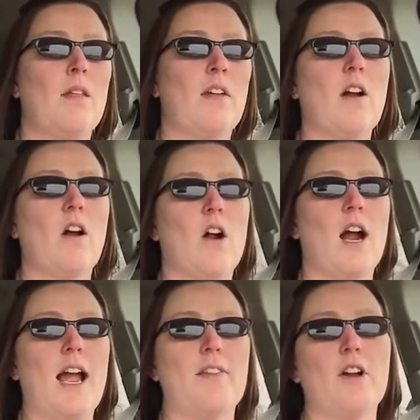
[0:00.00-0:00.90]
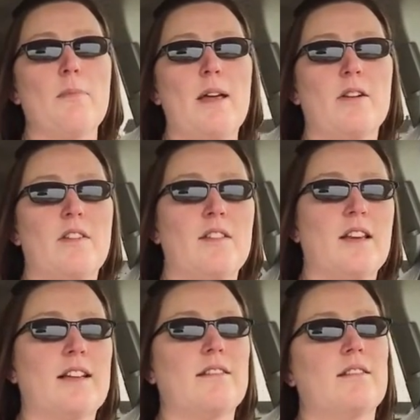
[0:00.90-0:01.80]
They're alright. They're better than
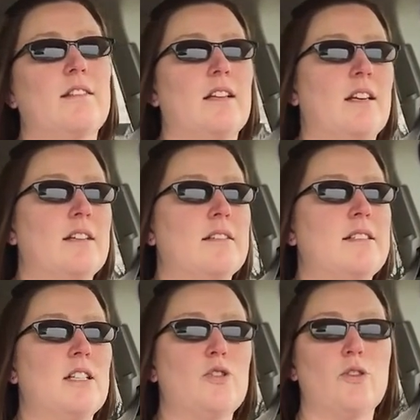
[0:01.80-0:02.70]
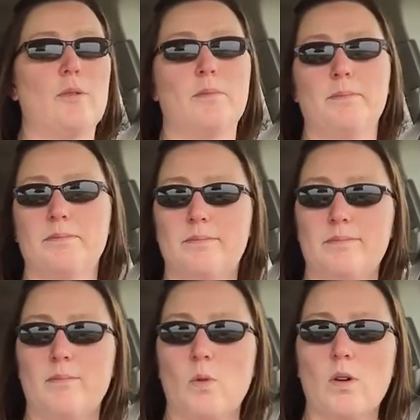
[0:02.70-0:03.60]
the
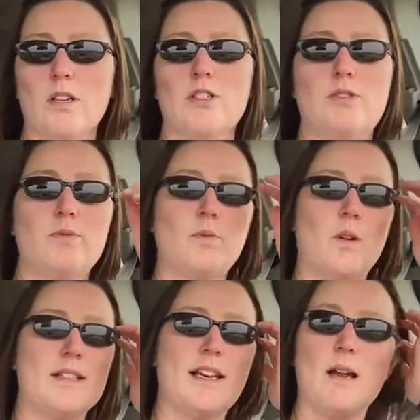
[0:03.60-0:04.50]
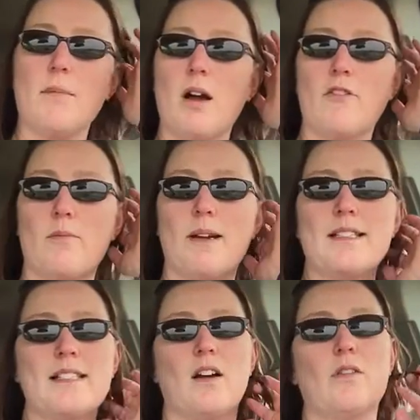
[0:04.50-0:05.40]
Centrum orange ones that I bought for
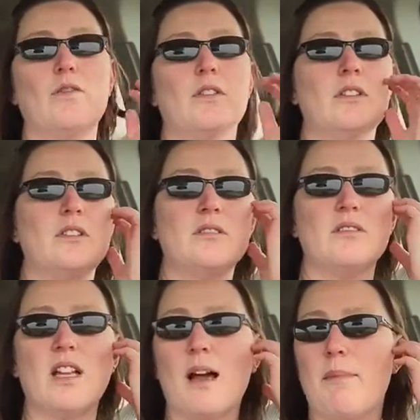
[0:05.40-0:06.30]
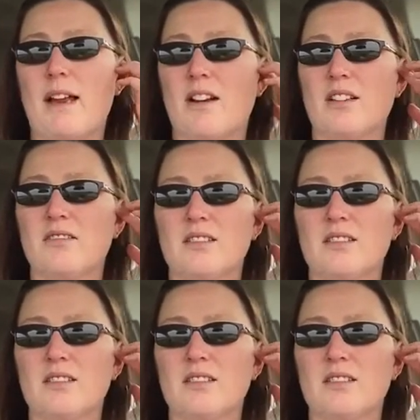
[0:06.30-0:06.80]
myself. A lot better.